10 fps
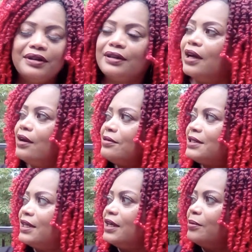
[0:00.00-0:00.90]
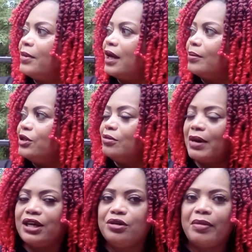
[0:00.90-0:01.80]
Go on, sing it, baby. You
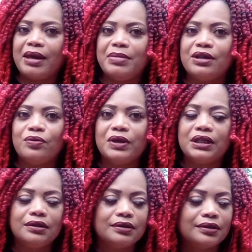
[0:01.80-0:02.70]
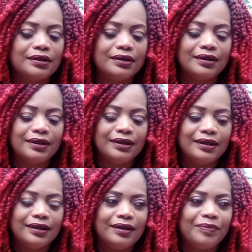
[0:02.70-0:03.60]
might, you might be the winner.
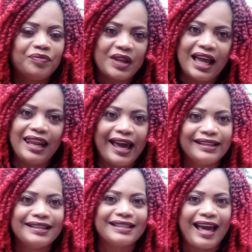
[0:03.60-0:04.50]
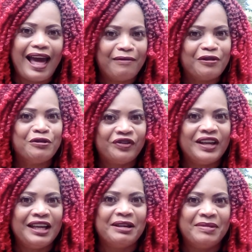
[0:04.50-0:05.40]
I like this guy. I'm rooting for
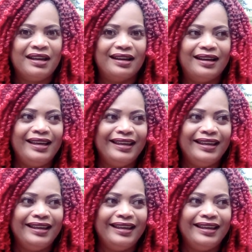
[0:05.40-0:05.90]
him, huh?